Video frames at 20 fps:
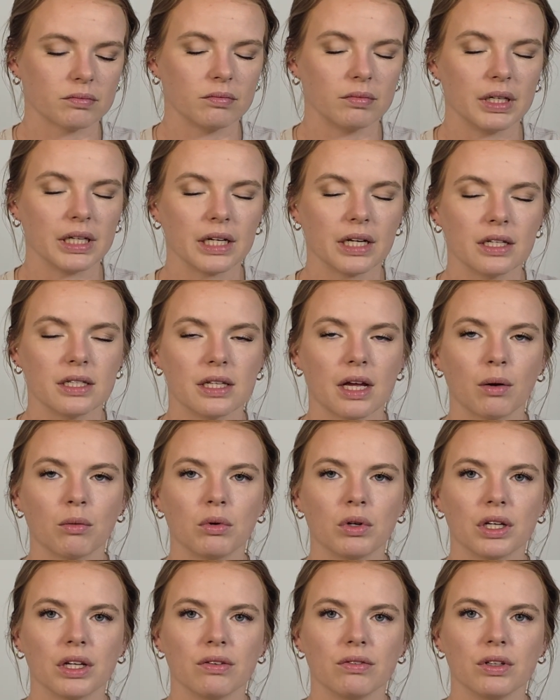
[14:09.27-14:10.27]
because that
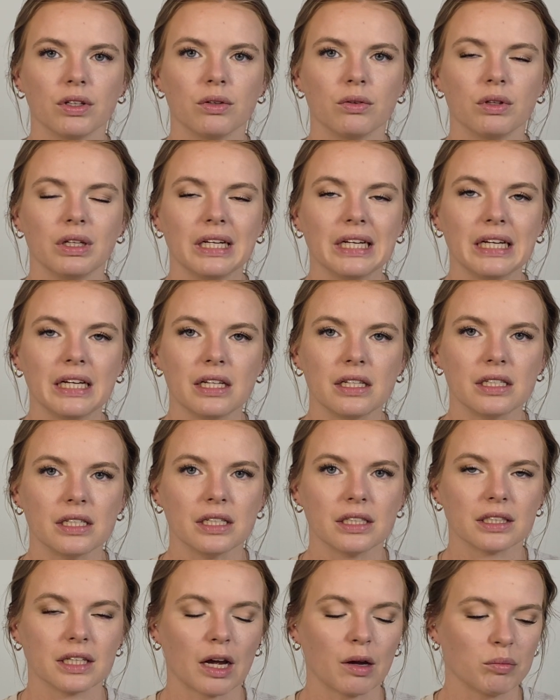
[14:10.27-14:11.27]
will give you the
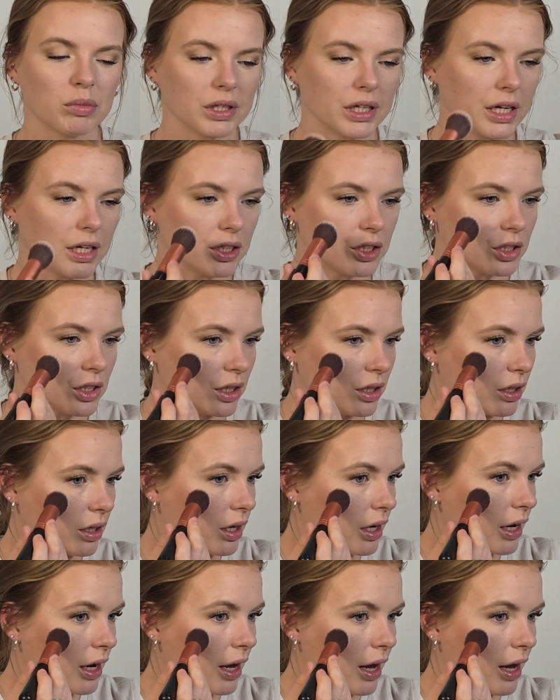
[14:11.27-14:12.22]
easiest application.